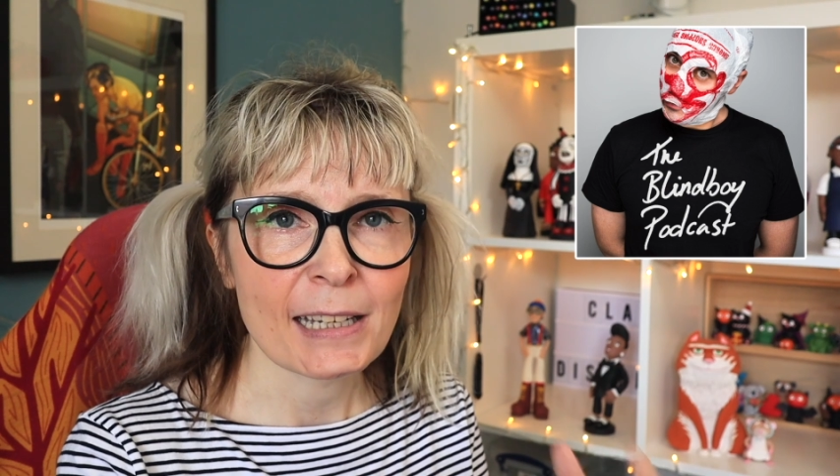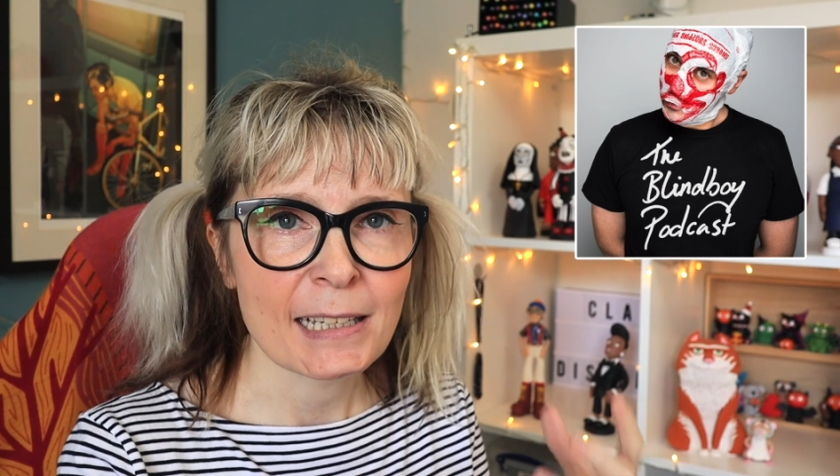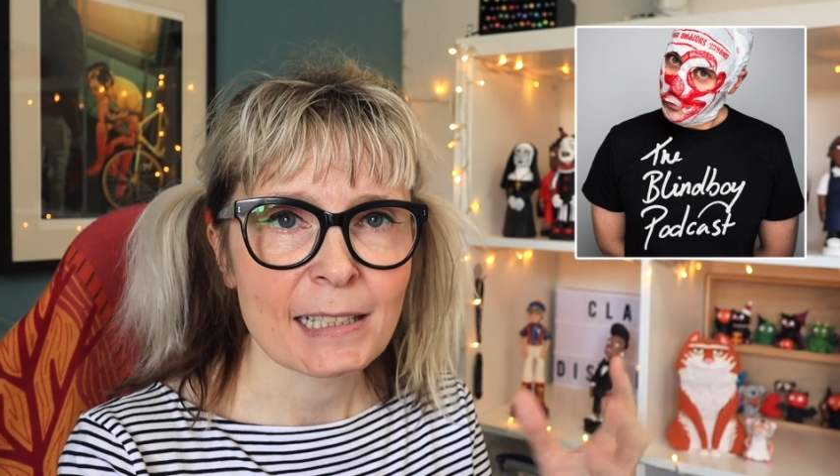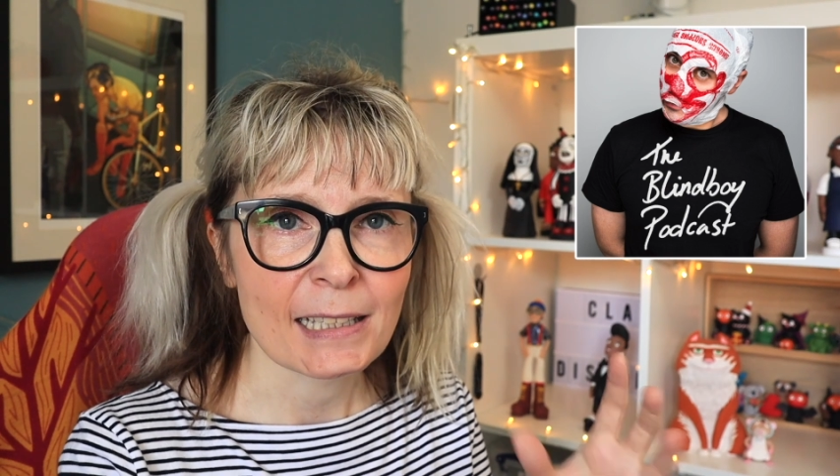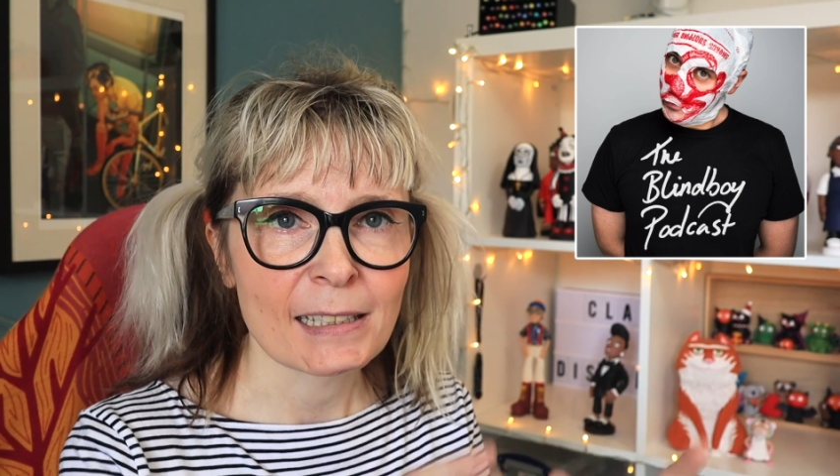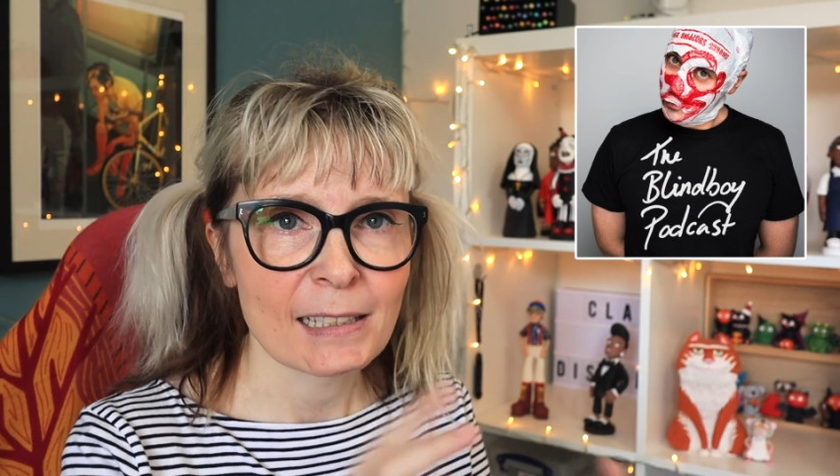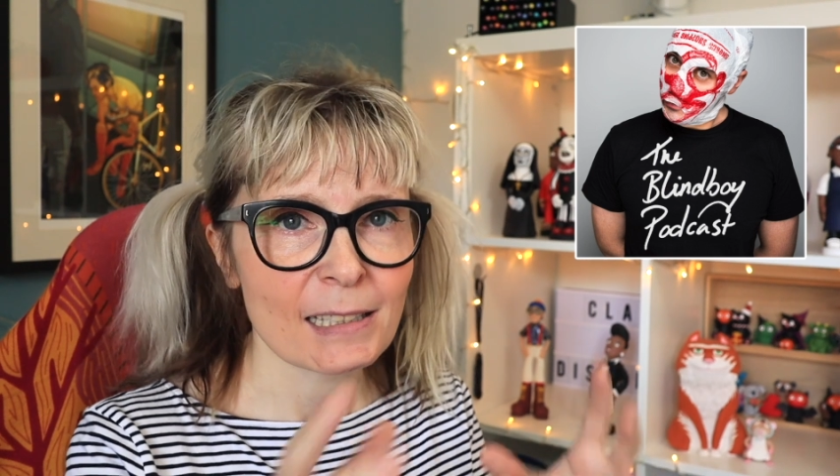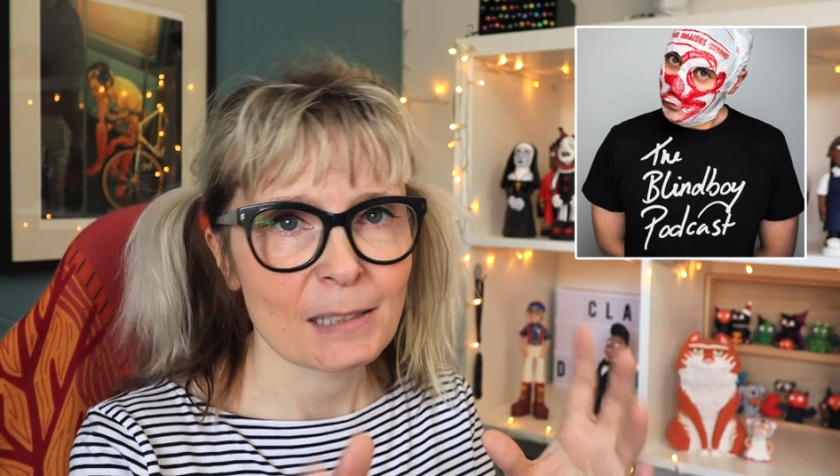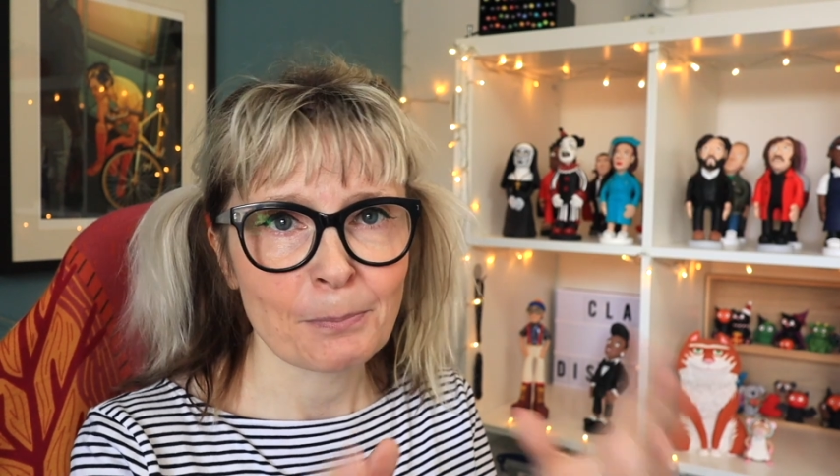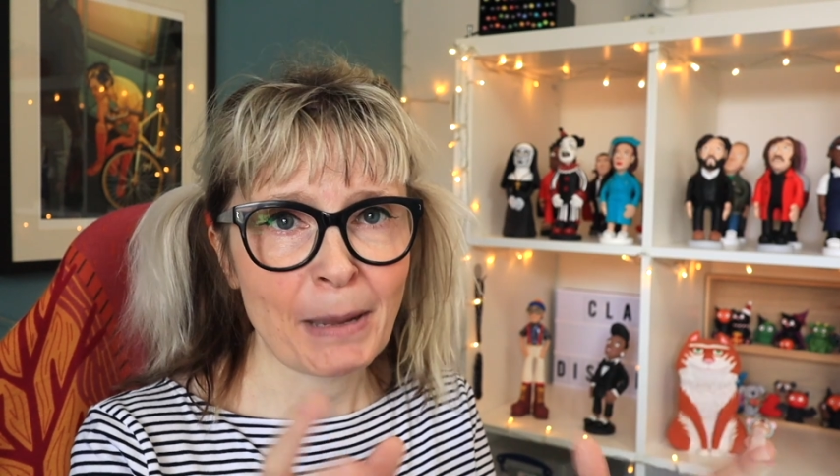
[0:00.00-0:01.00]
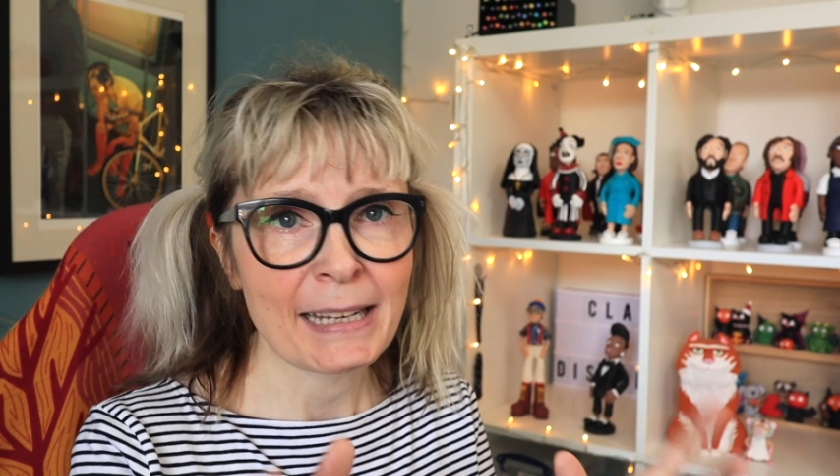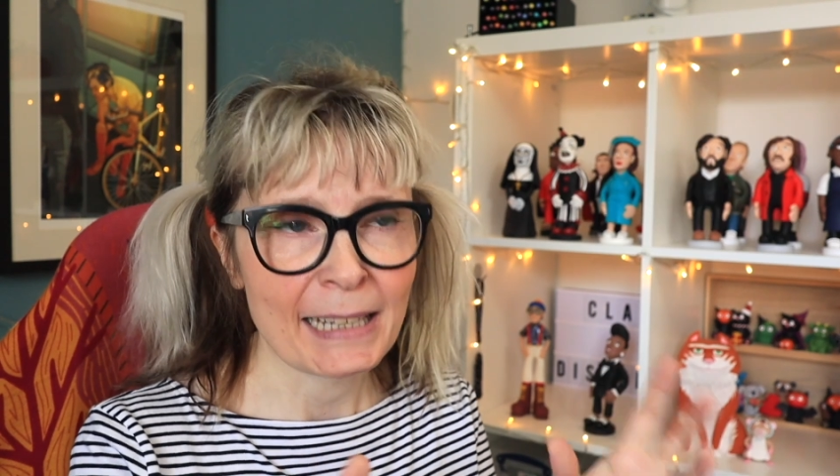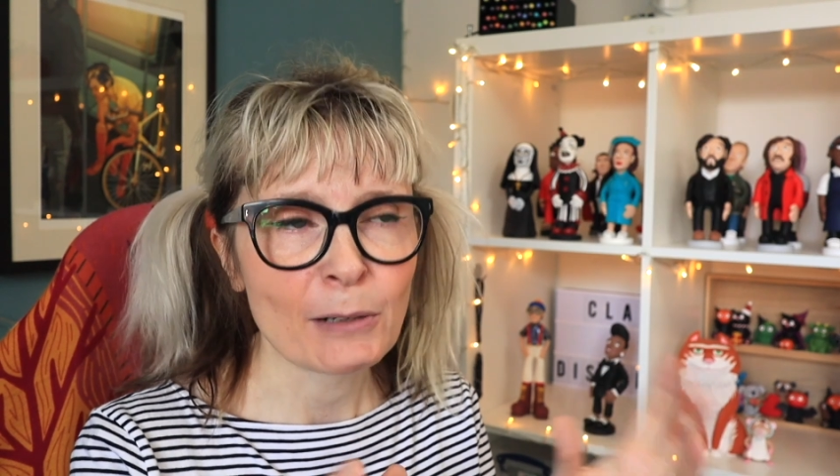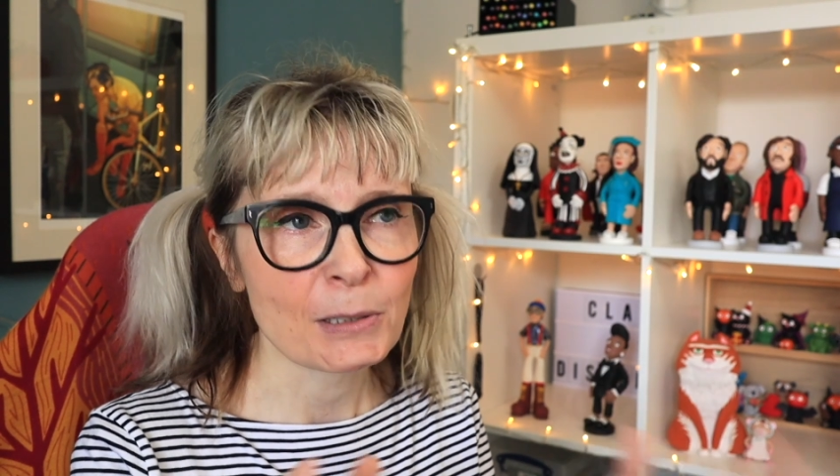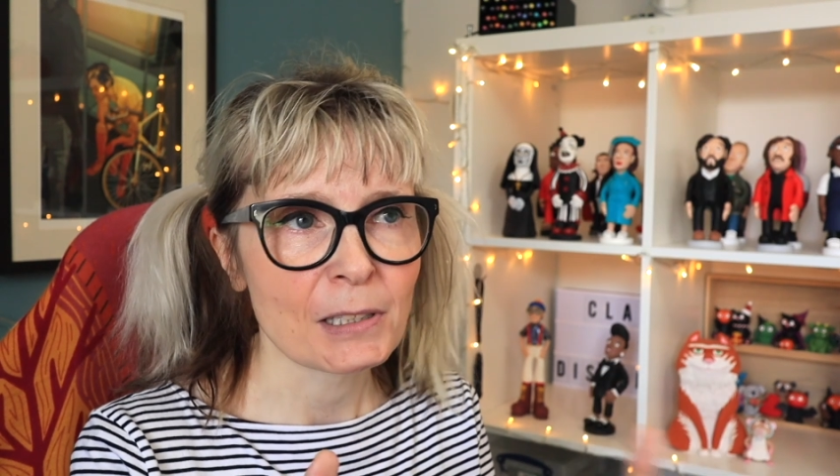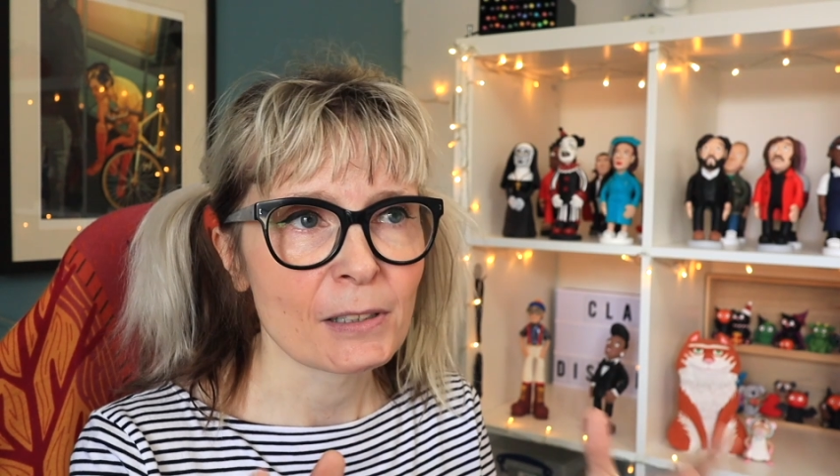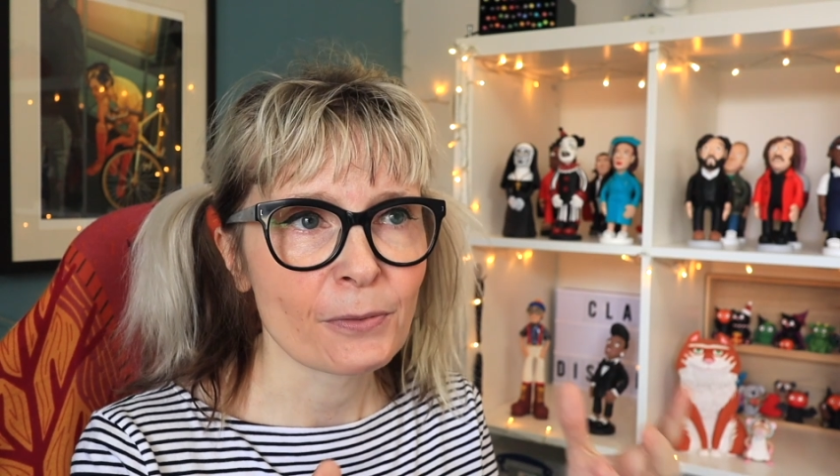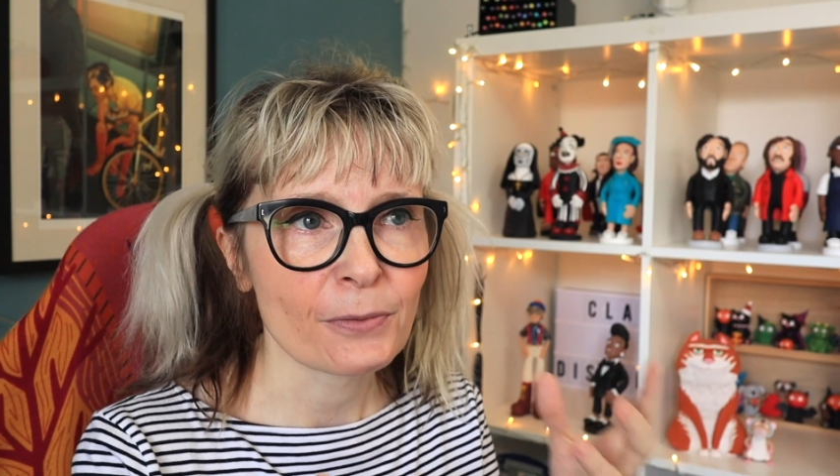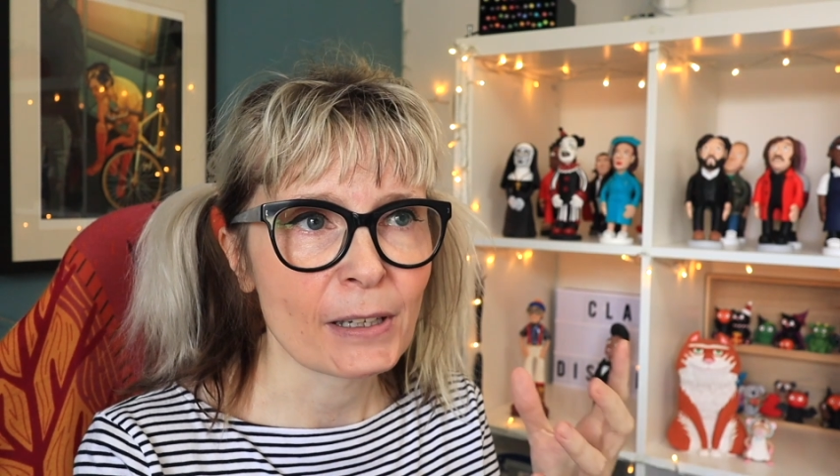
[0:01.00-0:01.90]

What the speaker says: it's made out of